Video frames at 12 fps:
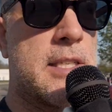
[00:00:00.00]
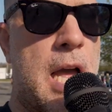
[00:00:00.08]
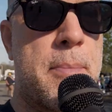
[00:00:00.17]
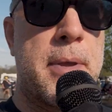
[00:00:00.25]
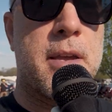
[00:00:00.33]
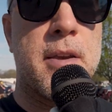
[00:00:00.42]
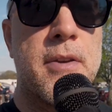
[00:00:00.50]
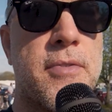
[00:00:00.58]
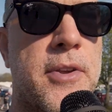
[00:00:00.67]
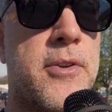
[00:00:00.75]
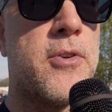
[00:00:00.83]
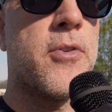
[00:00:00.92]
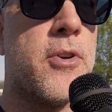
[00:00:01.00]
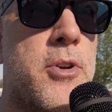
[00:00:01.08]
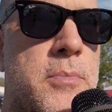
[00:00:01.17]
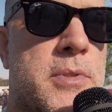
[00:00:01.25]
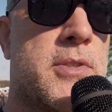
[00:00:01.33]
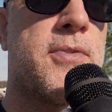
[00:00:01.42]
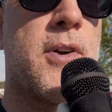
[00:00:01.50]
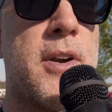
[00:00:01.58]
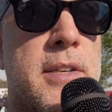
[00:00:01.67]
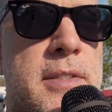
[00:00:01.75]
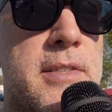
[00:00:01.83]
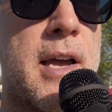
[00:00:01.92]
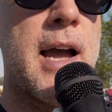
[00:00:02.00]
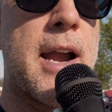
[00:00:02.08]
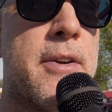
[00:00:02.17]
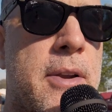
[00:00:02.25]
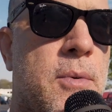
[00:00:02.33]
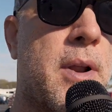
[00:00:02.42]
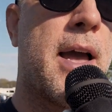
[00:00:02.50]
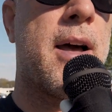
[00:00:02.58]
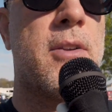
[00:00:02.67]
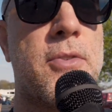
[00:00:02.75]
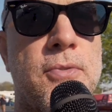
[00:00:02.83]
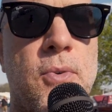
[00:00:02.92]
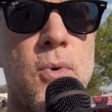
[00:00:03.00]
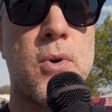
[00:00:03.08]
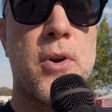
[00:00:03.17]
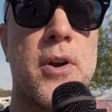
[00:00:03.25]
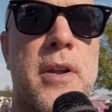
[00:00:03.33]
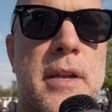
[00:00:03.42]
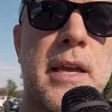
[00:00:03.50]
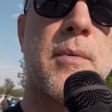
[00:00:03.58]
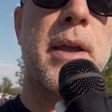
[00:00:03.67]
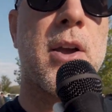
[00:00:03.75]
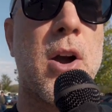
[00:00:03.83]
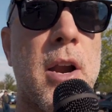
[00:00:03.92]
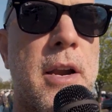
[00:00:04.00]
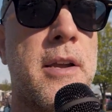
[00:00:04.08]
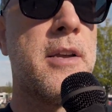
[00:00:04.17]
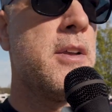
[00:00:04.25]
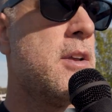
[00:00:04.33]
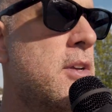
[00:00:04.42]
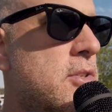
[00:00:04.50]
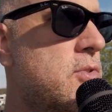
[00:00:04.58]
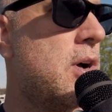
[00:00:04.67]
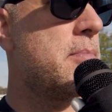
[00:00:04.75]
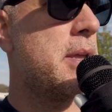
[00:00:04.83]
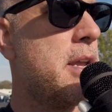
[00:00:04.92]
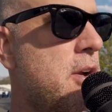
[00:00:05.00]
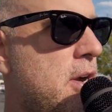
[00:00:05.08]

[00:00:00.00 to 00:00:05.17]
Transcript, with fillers: hot topic for you grooms as far as hiring one out for getaway car. So I'm